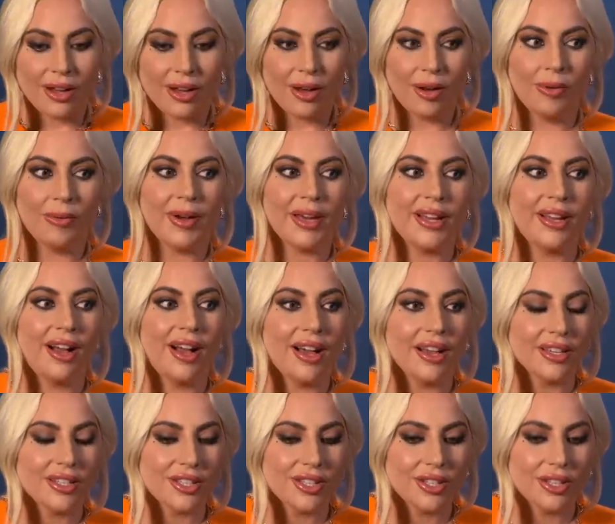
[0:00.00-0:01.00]
Oh my
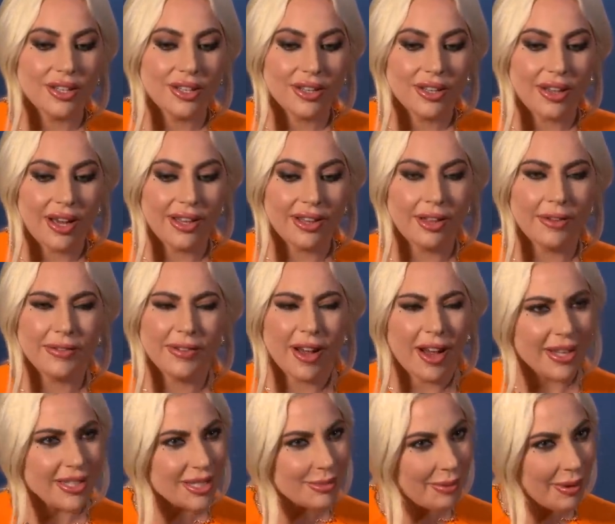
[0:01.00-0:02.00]
gosh, I love
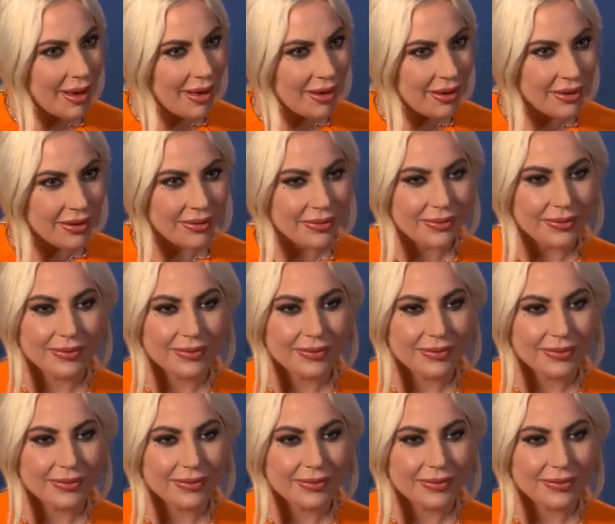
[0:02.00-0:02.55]
Godspell.